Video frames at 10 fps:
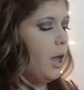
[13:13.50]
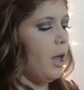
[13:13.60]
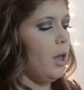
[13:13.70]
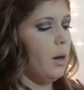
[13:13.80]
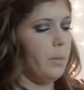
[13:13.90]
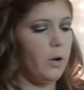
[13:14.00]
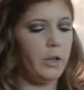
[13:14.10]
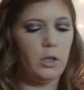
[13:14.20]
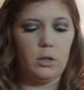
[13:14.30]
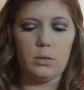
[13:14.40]
And I'm
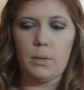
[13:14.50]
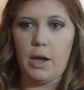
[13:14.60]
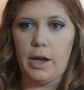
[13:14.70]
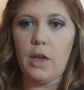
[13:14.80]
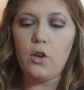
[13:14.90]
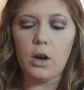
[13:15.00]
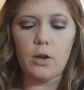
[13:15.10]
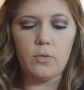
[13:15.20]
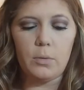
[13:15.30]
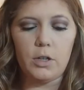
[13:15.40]
going to use my other
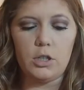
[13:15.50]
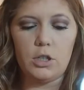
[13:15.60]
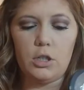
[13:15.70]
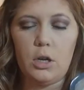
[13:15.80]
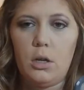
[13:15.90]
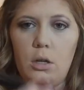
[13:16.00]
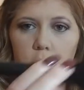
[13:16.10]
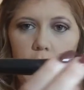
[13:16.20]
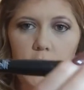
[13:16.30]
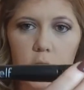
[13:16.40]
e.l.f. brush
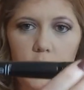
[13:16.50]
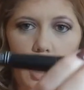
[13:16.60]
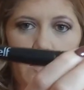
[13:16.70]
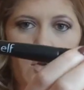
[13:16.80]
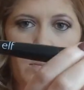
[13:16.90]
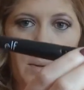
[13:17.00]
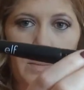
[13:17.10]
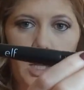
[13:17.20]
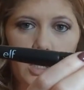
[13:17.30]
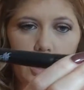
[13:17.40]
that I just got for my
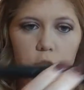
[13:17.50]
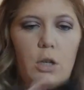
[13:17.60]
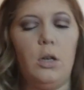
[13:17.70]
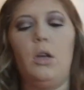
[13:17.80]
blush.